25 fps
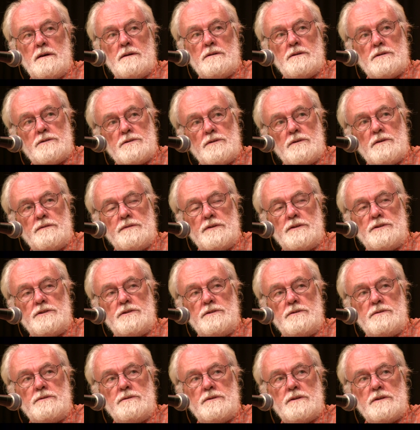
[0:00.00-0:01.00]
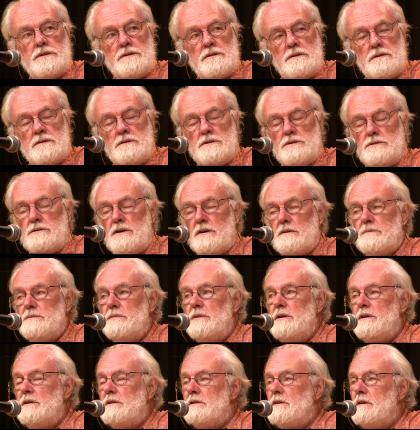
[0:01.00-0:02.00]
The sort of issue that struck
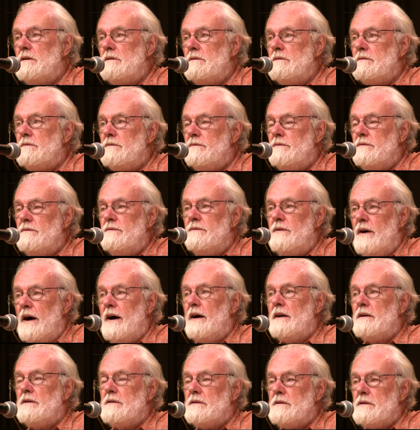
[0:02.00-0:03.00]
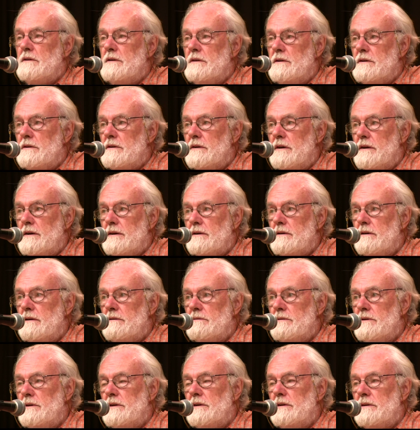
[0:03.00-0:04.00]
me so violently that I
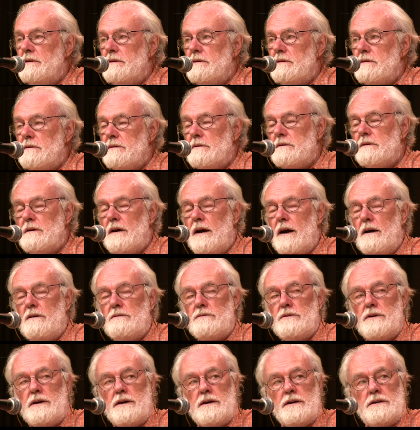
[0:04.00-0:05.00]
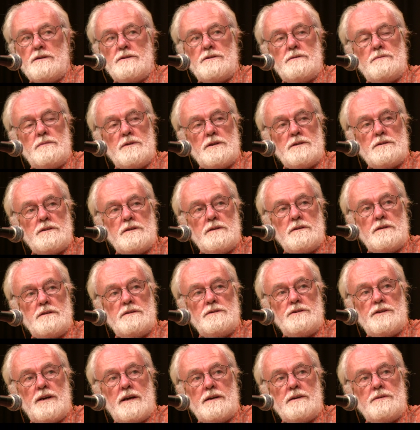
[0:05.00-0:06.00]
got really outraged was that
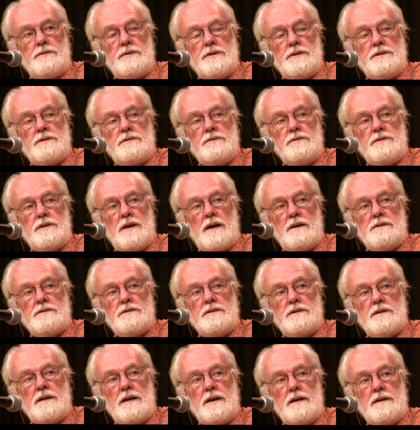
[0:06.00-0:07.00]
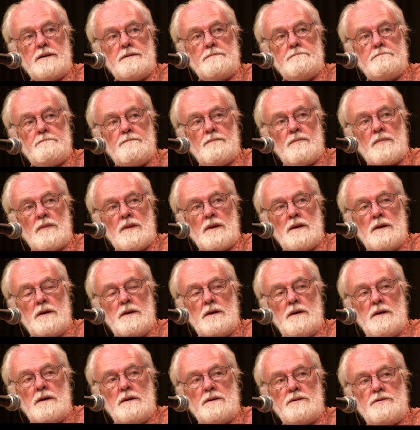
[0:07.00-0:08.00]
in January 2008,
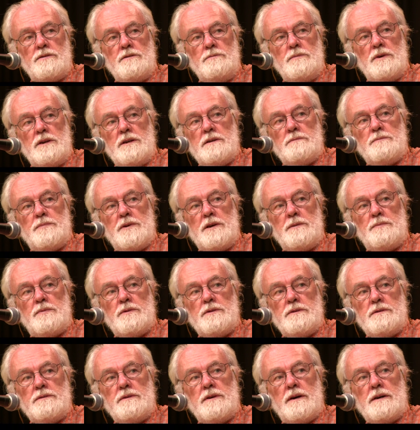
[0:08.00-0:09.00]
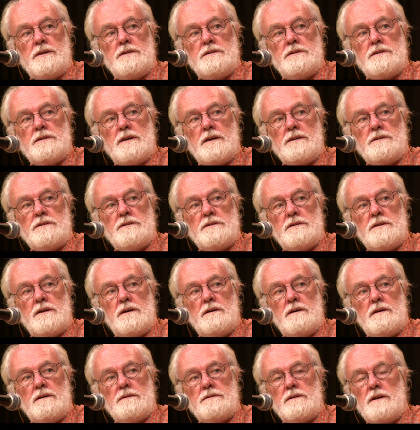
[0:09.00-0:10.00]
2 million people in the United States
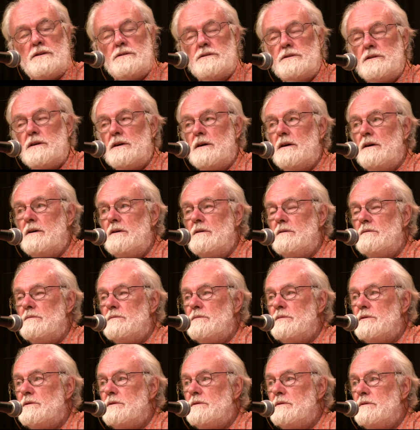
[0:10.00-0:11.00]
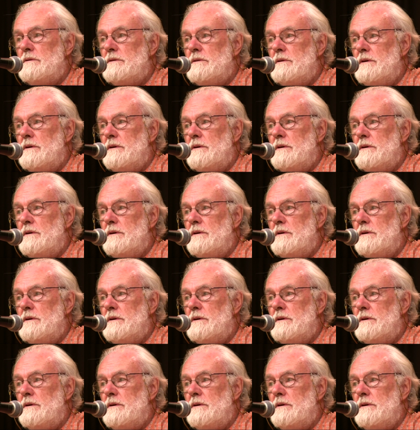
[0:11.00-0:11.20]
had lost their homes.